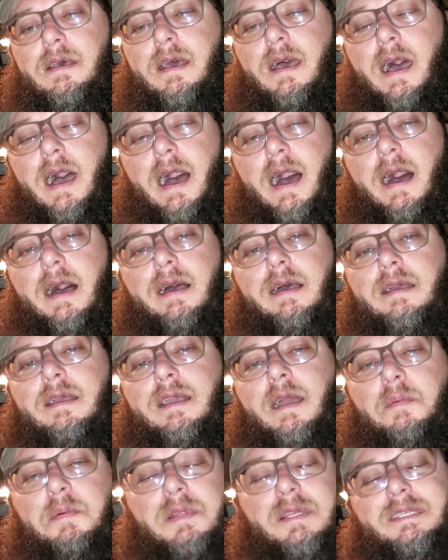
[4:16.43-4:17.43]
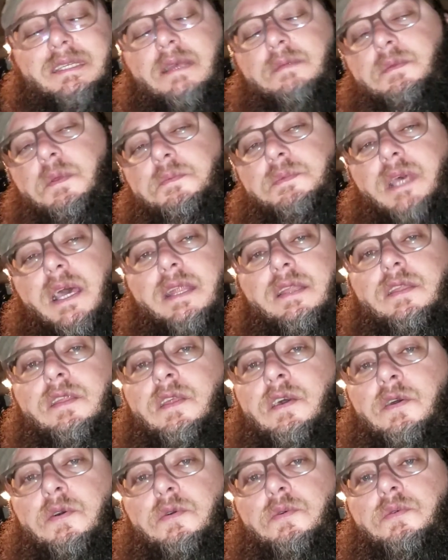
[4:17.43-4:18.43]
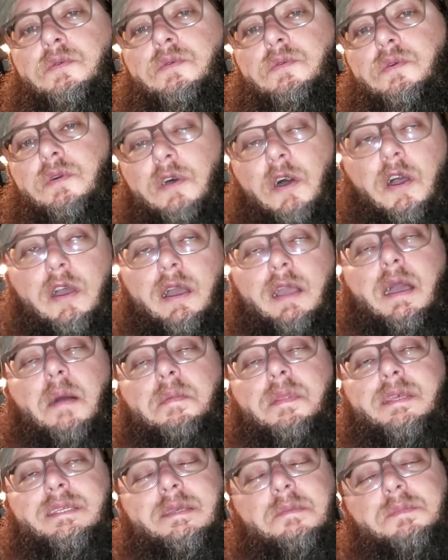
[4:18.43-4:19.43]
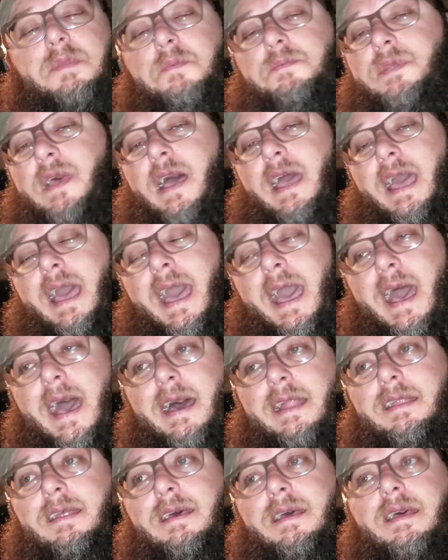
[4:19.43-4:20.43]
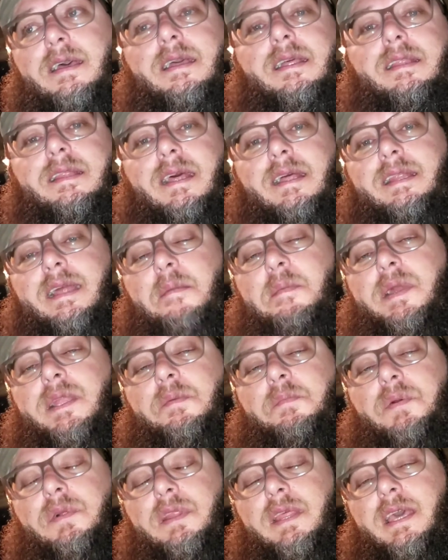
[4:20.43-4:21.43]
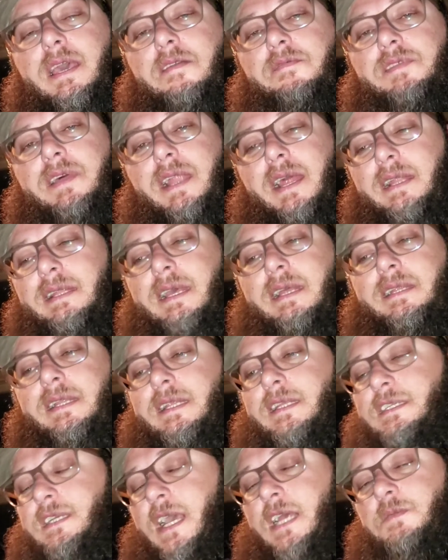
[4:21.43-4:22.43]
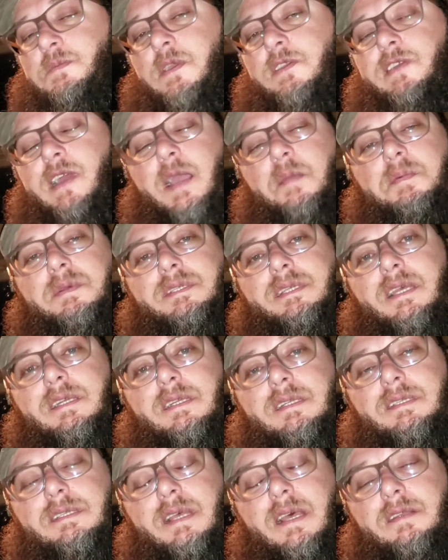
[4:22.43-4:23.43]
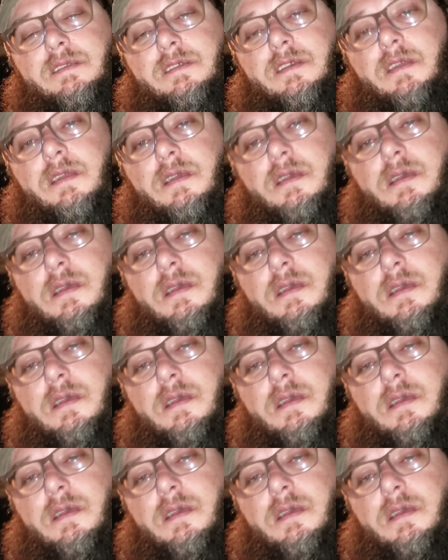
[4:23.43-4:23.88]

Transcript: A couple of symptoms I knew, or a couple of symptoms I had, that led me to believe that I needed to change my crank position sensor.